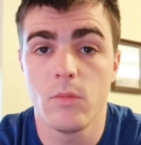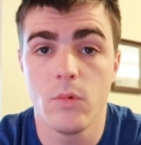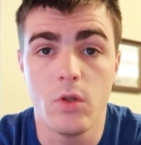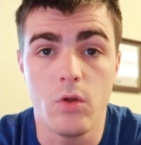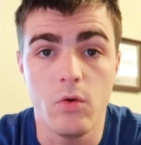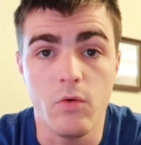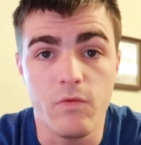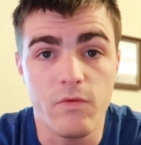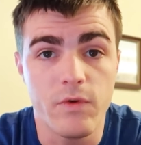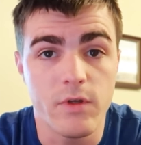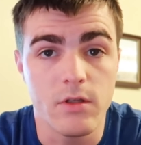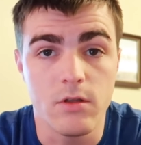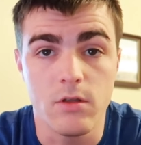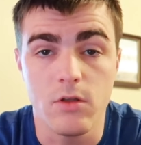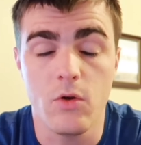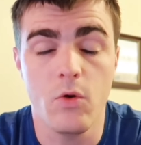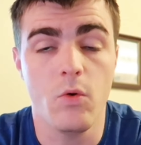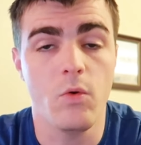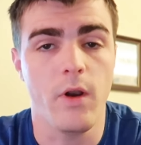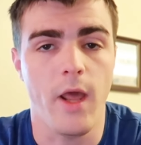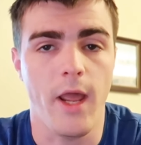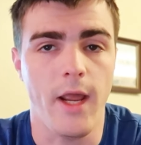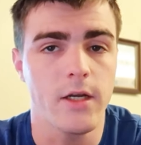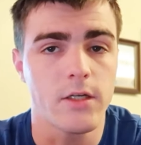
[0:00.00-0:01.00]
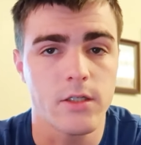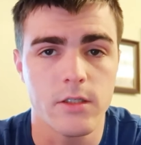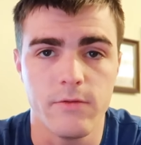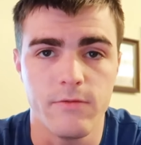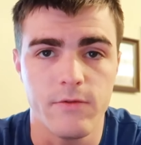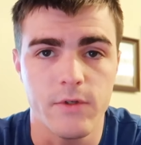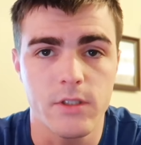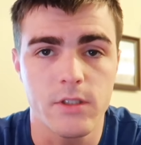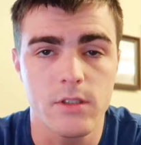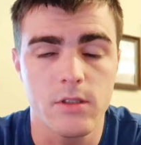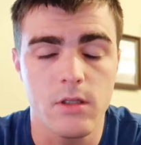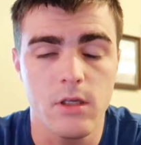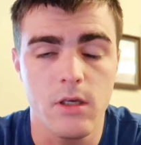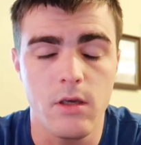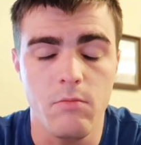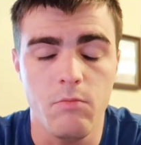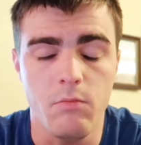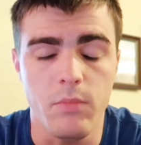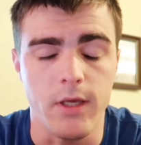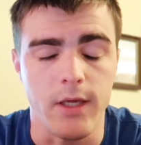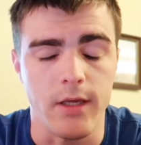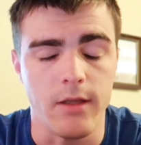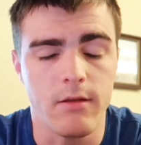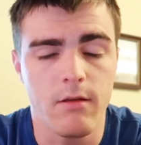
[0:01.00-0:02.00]
you don't actually physically
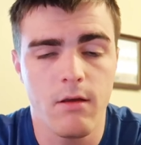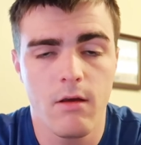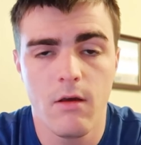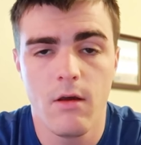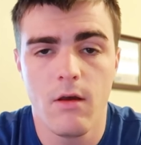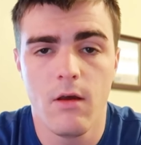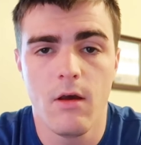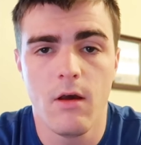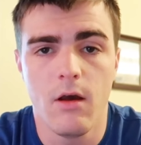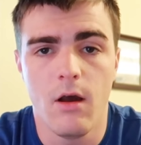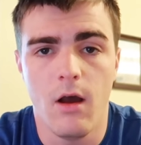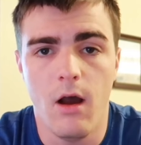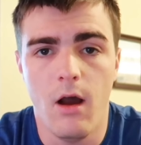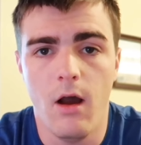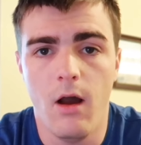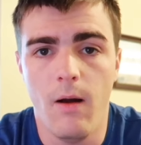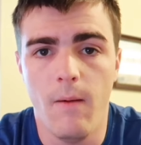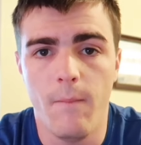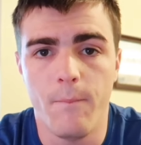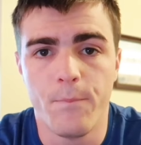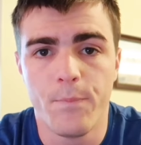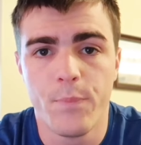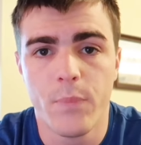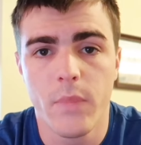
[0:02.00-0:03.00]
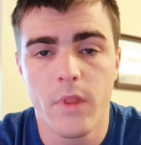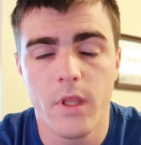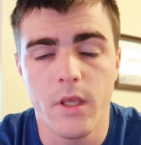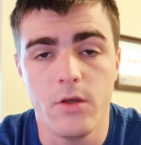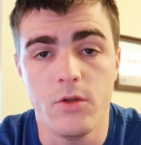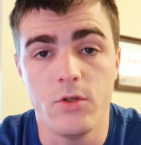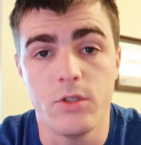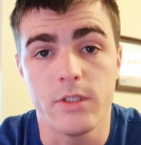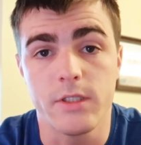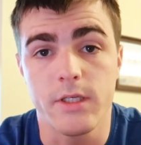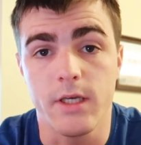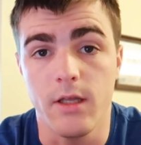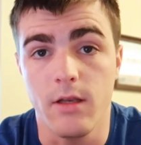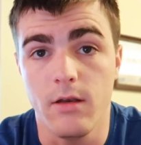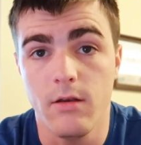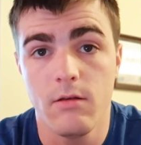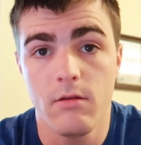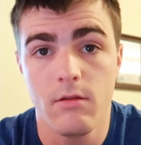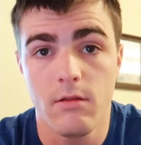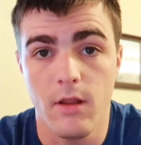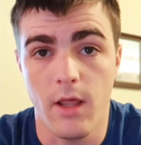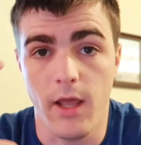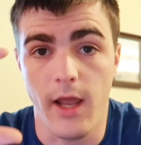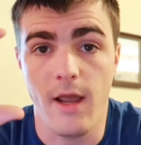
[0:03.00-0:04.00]
get beat. You just
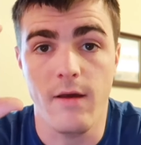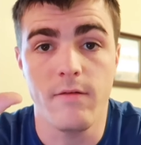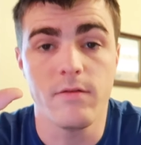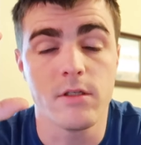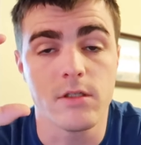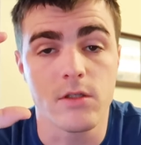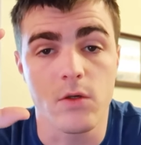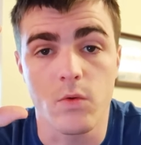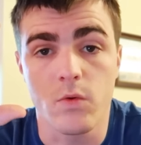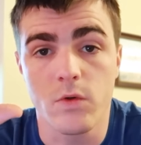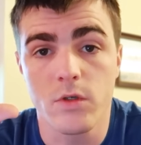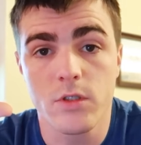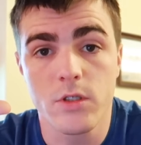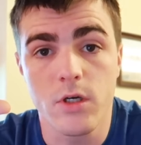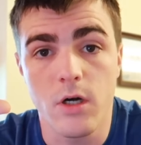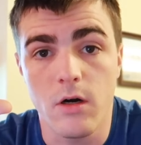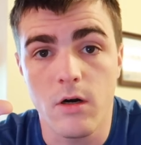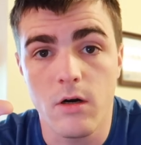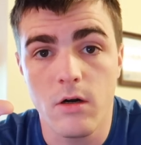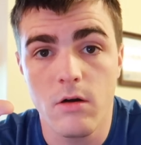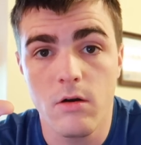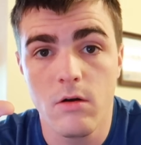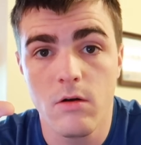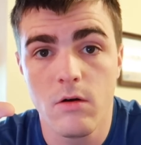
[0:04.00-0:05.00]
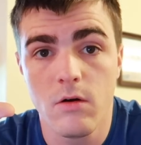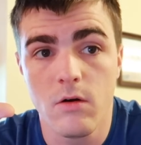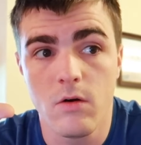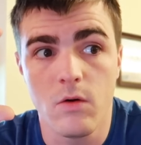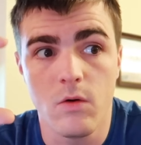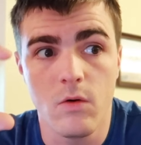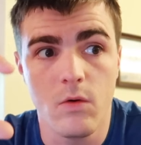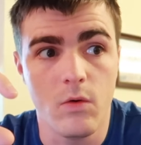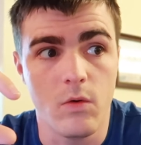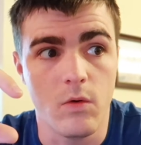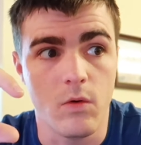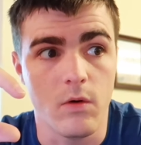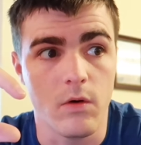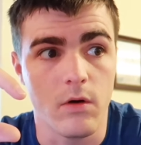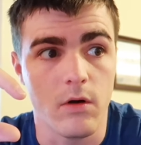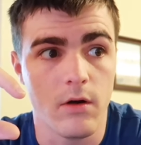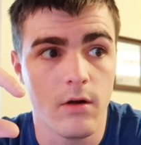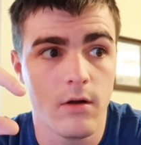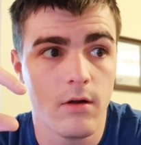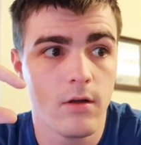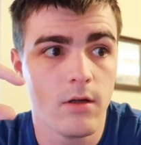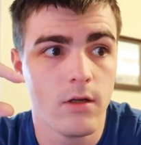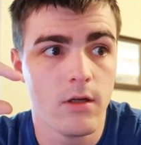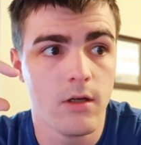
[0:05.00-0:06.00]
they have this orange card or
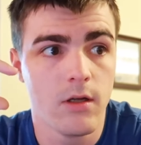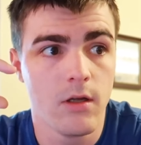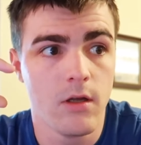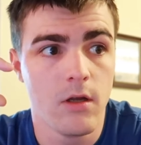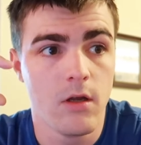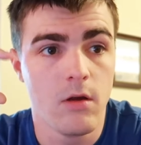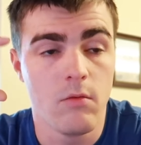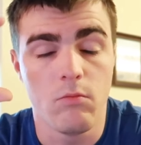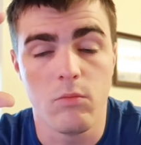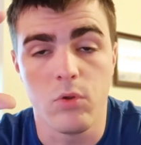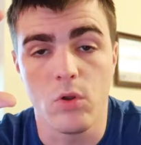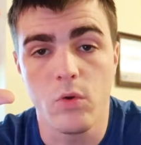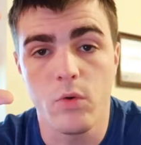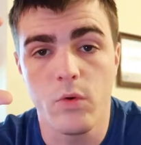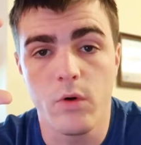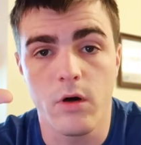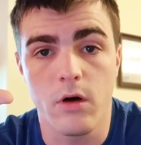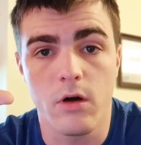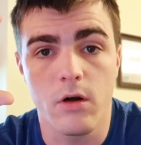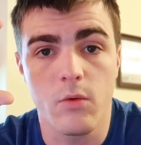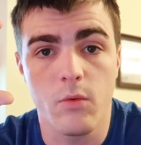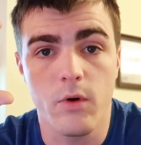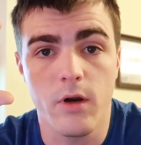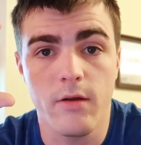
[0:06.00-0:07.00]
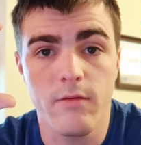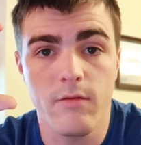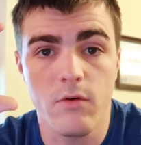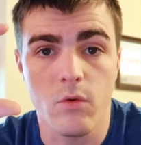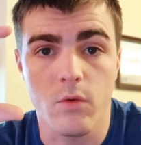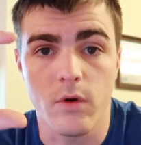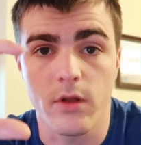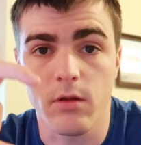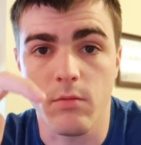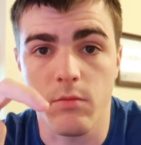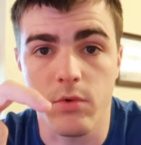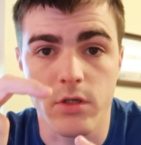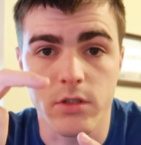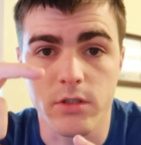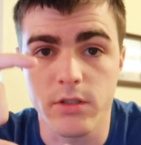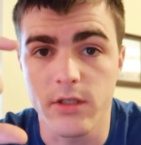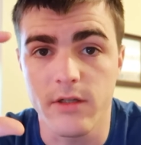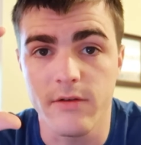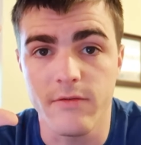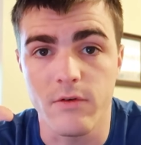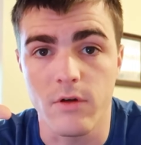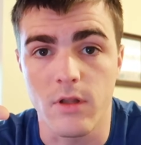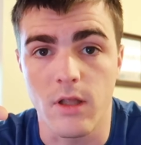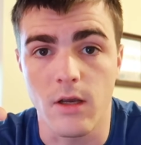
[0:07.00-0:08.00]
blue card or whatever with a bunch of
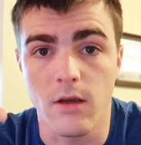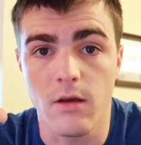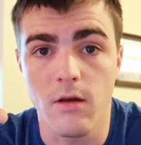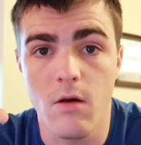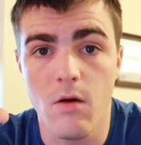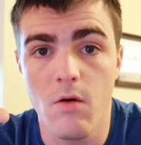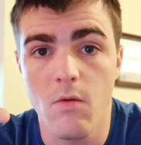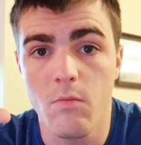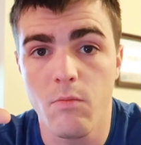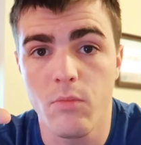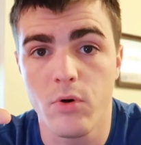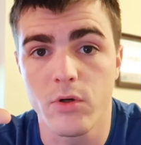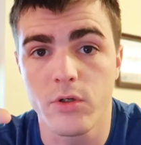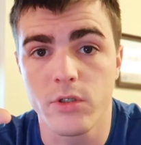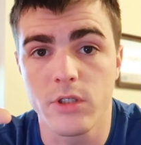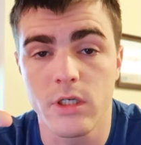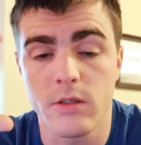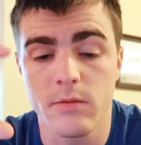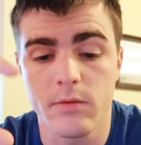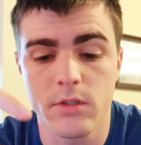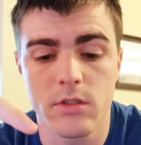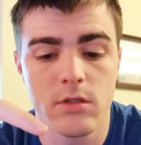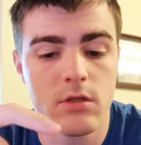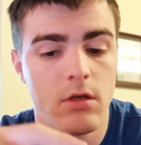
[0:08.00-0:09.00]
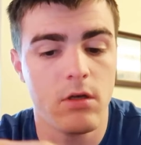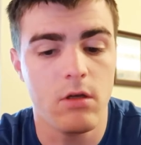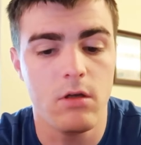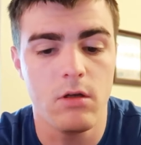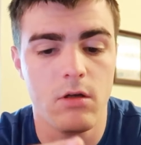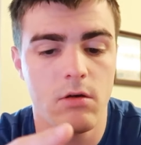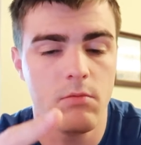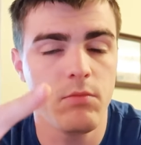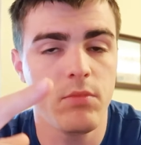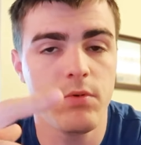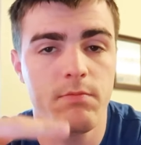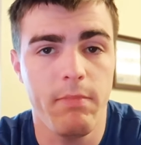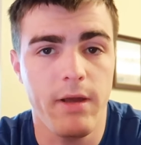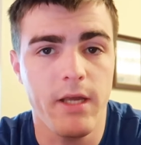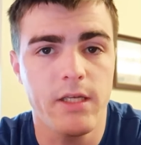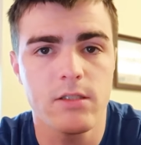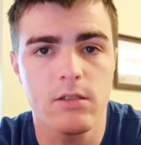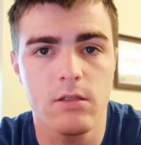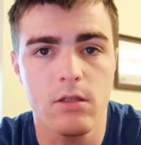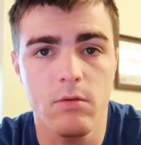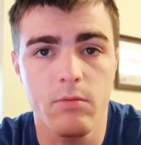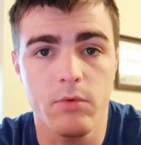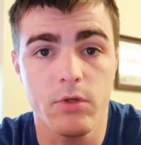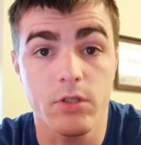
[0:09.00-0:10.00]
different like push-ups,
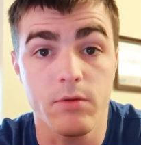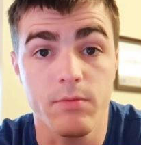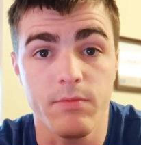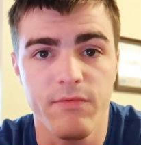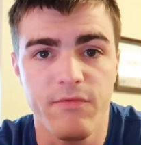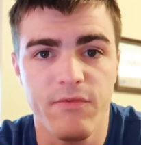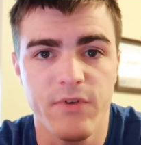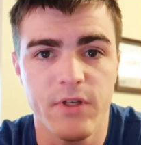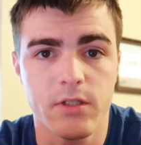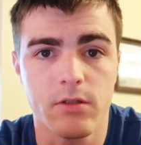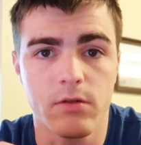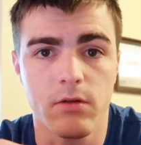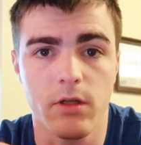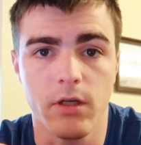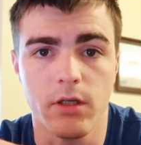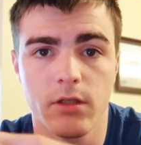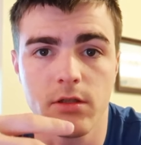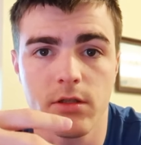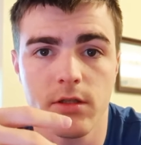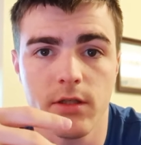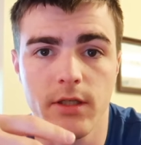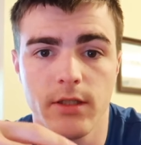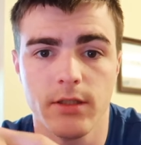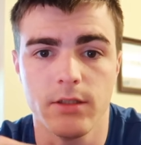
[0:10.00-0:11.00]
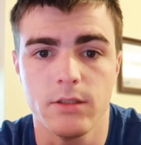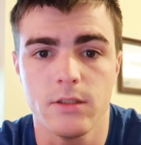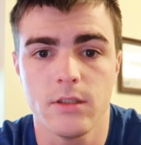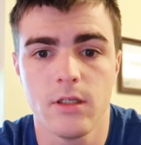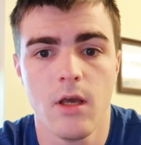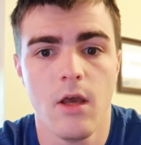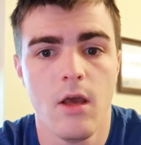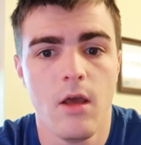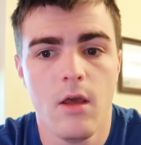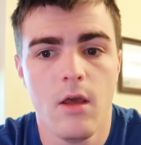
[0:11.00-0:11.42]
basically a bunch of physical exercises.